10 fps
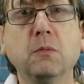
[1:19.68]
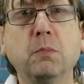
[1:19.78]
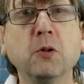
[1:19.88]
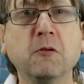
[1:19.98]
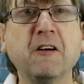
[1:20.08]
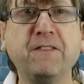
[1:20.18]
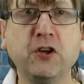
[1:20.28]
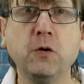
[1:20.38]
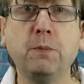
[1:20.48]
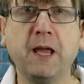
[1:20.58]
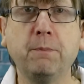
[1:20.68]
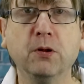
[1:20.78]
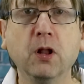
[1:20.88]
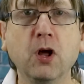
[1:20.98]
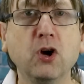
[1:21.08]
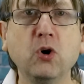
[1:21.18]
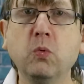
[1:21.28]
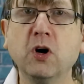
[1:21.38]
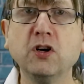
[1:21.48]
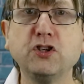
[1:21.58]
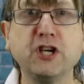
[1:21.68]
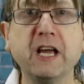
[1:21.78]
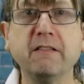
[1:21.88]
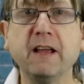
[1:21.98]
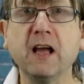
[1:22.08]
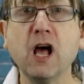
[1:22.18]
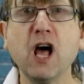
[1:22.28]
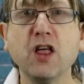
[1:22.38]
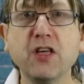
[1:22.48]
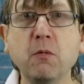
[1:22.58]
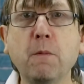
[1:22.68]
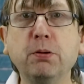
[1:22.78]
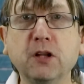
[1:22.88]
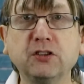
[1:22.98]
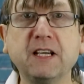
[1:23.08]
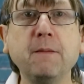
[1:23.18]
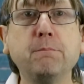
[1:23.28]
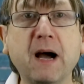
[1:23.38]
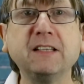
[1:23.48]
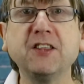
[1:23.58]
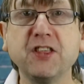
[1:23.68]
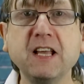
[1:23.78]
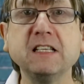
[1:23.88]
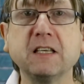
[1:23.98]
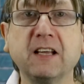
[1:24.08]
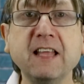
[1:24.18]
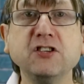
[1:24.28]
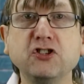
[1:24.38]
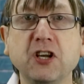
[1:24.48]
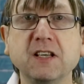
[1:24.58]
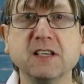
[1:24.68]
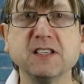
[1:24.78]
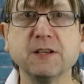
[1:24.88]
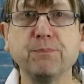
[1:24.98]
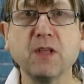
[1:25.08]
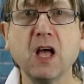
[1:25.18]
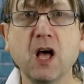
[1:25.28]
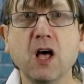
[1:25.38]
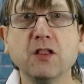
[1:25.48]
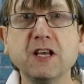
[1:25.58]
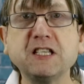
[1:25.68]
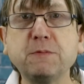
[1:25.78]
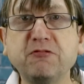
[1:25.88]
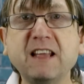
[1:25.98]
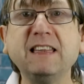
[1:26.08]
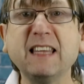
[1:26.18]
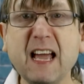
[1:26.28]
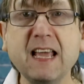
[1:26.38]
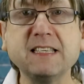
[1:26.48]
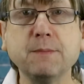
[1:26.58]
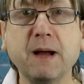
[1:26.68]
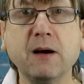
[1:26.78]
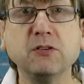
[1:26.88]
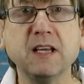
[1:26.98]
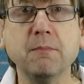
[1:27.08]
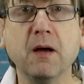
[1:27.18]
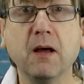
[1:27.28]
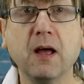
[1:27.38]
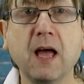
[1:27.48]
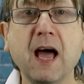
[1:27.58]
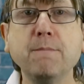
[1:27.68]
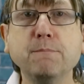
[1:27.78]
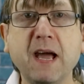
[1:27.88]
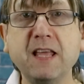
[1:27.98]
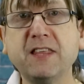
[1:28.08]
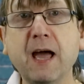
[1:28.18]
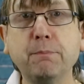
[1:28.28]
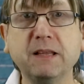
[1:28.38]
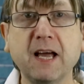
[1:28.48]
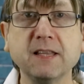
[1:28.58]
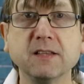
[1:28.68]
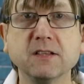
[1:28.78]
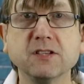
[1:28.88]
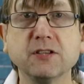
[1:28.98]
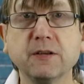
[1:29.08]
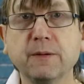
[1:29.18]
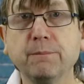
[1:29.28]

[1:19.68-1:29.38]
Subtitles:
But there were a few people who weren't cheering. They were plotting bad things against Jesus. They spread lies about him and made their plans.